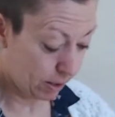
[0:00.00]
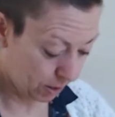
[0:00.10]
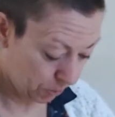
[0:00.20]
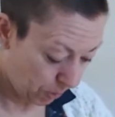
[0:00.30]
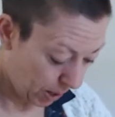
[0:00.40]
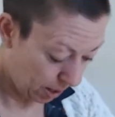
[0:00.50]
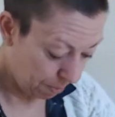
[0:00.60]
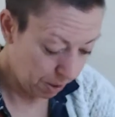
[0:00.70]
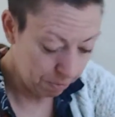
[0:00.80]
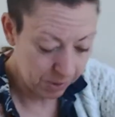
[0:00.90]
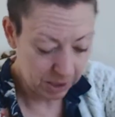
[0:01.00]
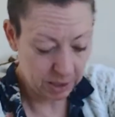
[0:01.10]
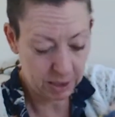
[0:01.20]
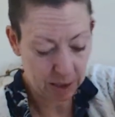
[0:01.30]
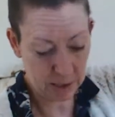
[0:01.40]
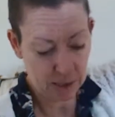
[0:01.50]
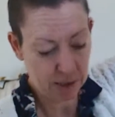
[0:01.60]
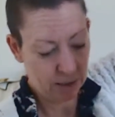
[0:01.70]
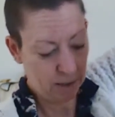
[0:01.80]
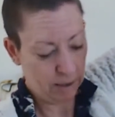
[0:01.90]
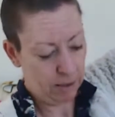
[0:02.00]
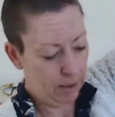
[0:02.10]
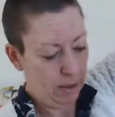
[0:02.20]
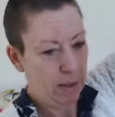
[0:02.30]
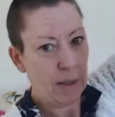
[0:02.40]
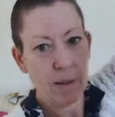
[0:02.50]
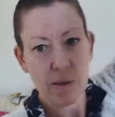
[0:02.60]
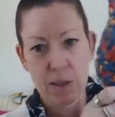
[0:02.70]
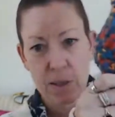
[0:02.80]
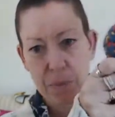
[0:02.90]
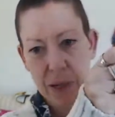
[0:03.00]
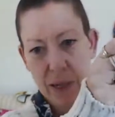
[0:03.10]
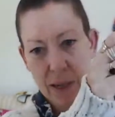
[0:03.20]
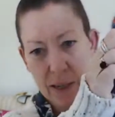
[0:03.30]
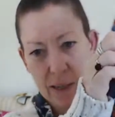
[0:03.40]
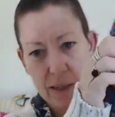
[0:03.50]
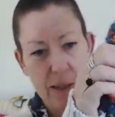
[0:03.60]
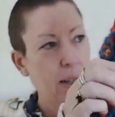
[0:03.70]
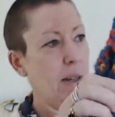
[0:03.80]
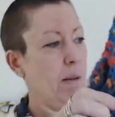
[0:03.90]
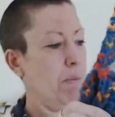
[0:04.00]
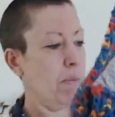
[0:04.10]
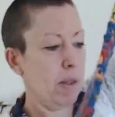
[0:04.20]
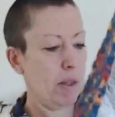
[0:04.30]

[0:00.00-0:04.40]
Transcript: this is where her mum knitted this bag. I